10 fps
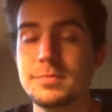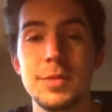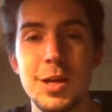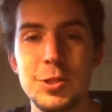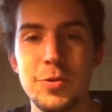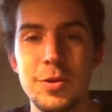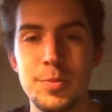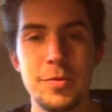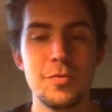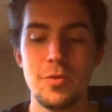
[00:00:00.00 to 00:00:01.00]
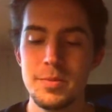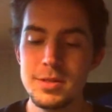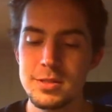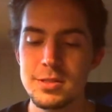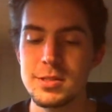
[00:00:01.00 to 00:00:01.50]
enjoyed her
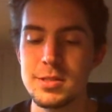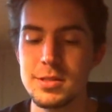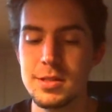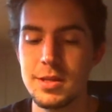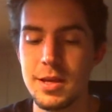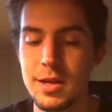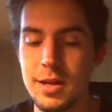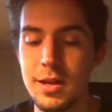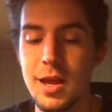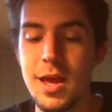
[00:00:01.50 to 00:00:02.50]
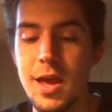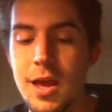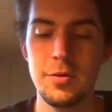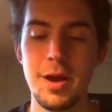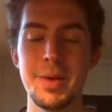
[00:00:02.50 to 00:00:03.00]
performance. Then
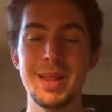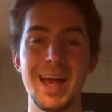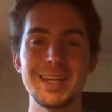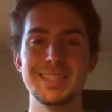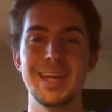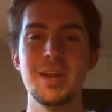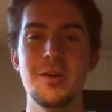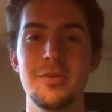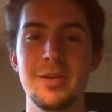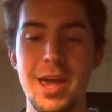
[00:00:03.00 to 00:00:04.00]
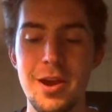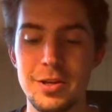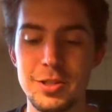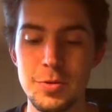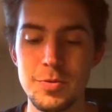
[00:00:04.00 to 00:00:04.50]
we got my last standout
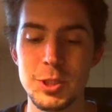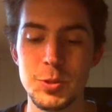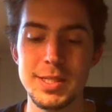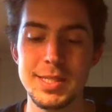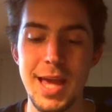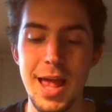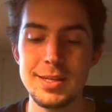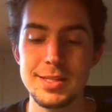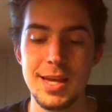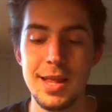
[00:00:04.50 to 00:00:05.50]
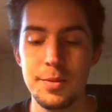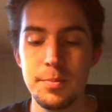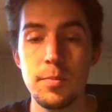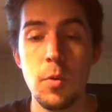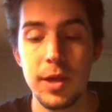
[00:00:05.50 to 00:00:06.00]
character, which was Gallus Helen
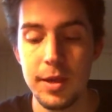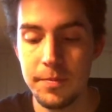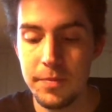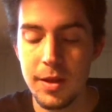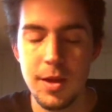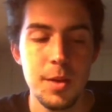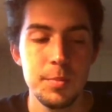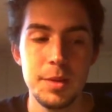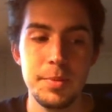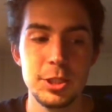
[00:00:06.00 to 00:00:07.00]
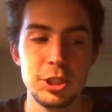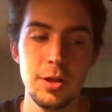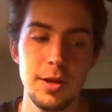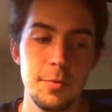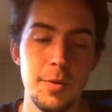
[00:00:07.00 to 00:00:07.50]
Mohim, played by
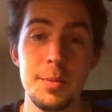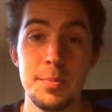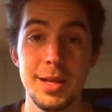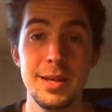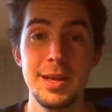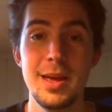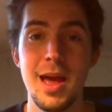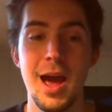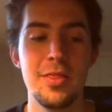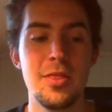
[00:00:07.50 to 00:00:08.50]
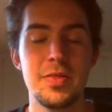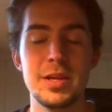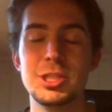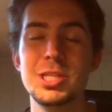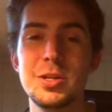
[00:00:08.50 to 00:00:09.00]
Charlotte Rampling. I thought
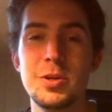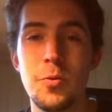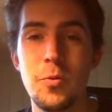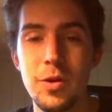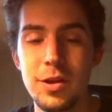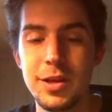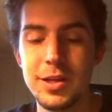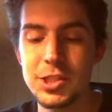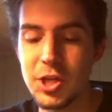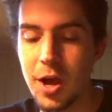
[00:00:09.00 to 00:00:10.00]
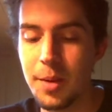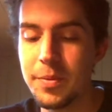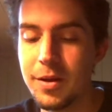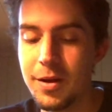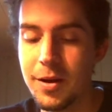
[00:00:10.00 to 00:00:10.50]
that she did a really good
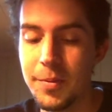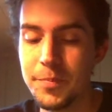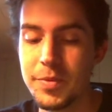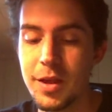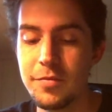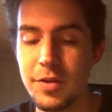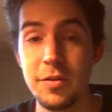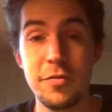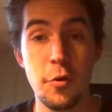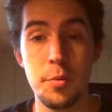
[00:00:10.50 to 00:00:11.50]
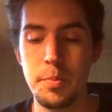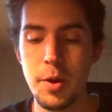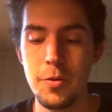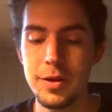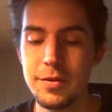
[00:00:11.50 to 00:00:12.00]
job. Very
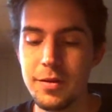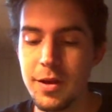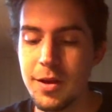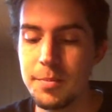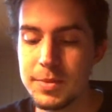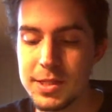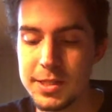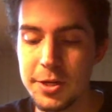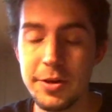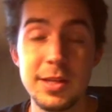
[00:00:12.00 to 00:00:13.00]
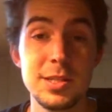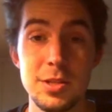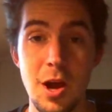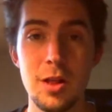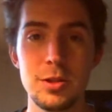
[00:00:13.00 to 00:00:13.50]
foreboding, mysterious,
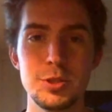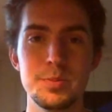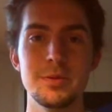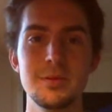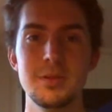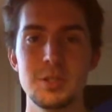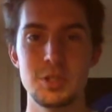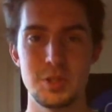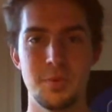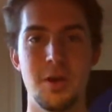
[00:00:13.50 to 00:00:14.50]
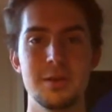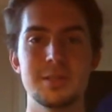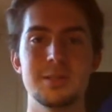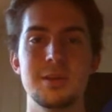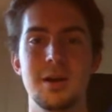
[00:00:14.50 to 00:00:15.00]
knowledgeable, smart,